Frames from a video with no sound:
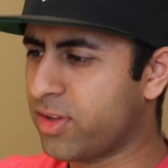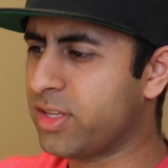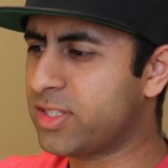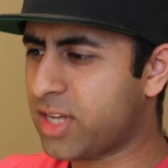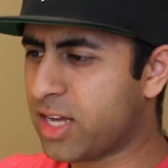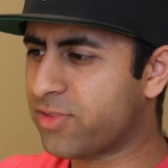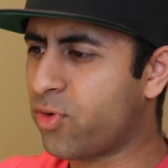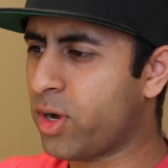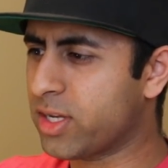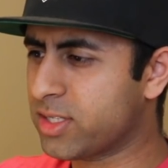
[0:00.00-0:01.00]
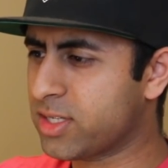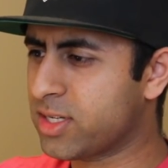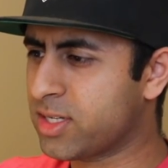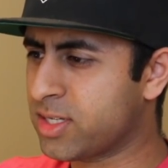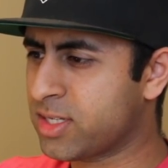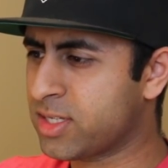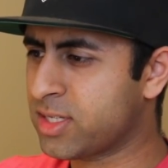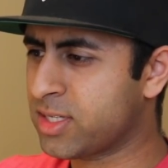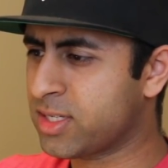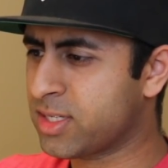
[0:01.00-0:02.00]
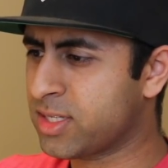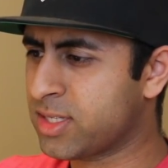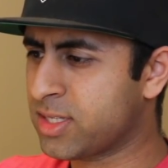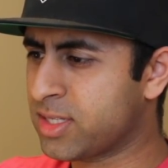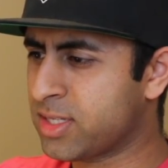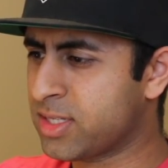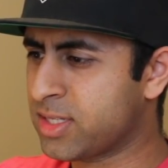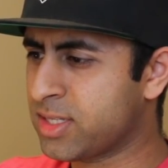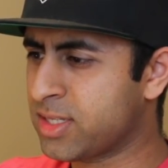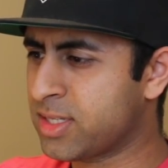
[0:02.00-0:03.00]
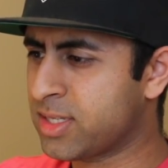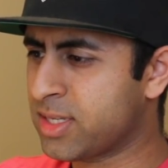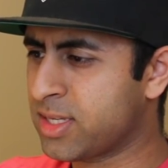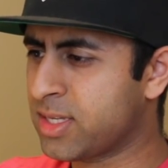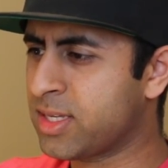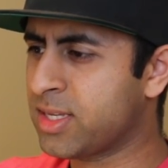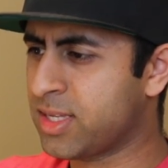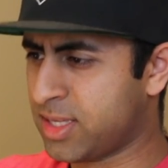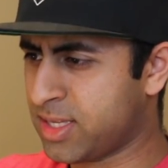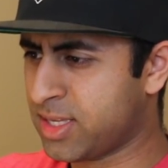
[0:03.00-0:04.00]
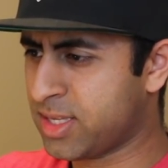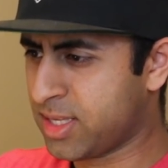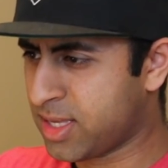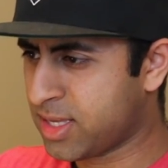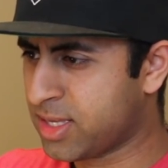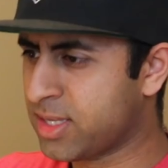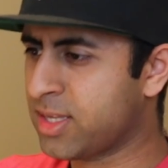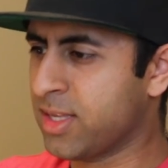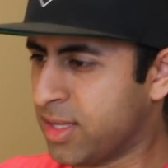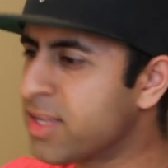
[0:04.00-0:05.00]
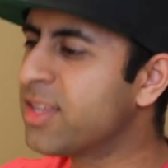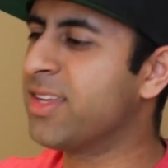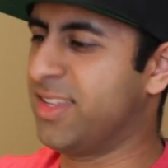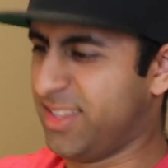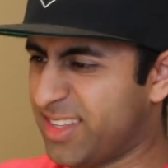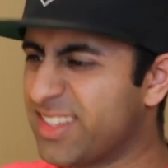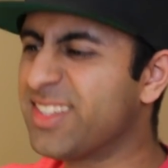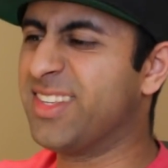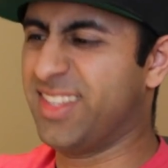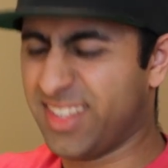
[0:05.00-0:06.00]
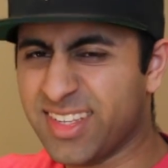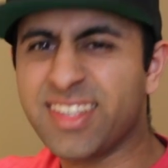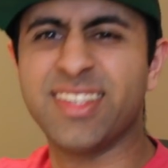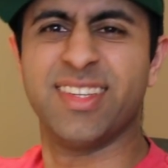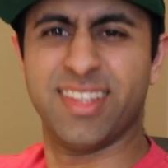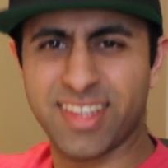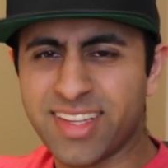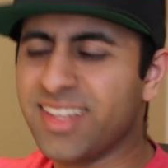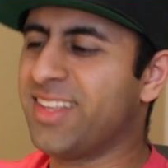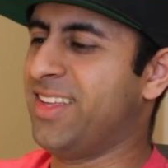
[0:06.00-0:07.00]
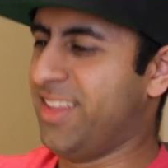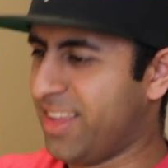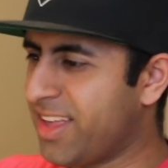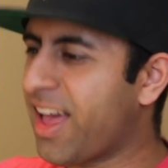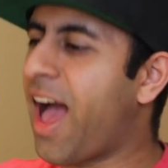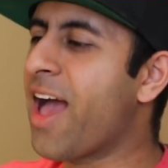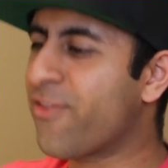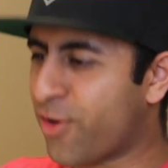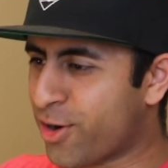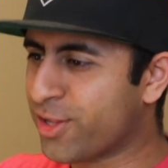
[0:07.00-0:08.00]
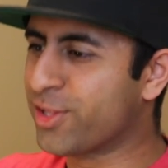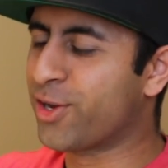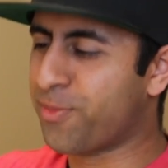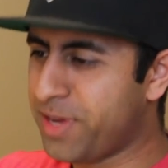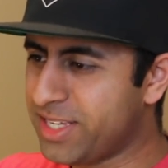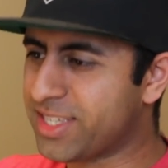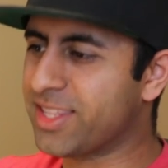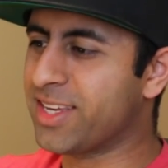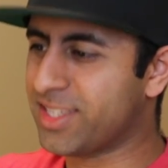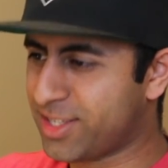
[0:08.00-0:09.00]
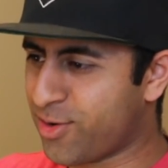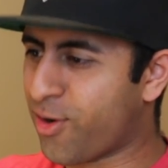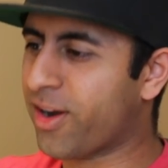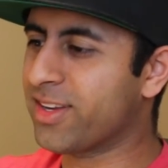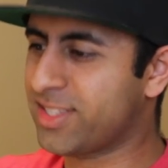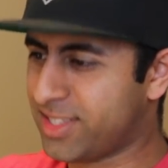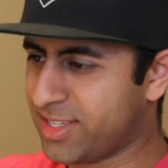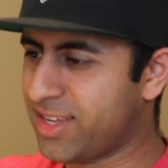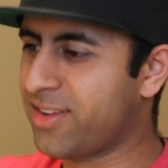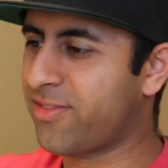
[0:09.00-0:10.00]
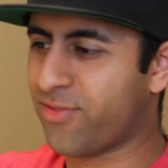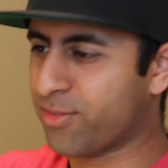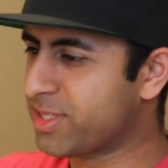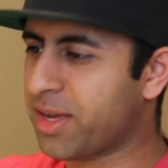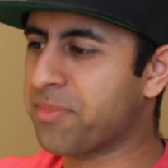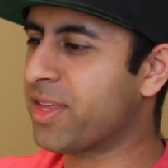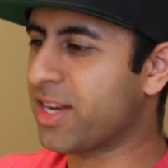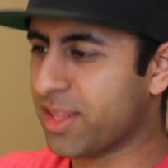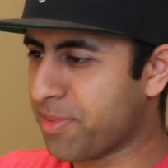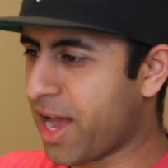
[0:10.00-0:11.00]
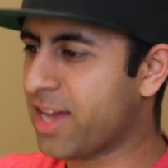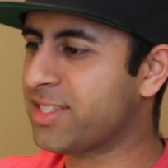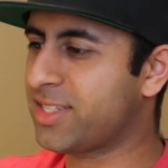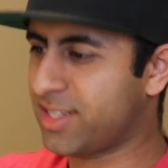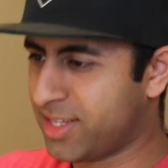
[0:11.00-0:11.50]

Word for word: in Scott's voice. Might really work. So why'd you have to go? Why'd you have to go? I've heard a little piece of this chorus from something in the past.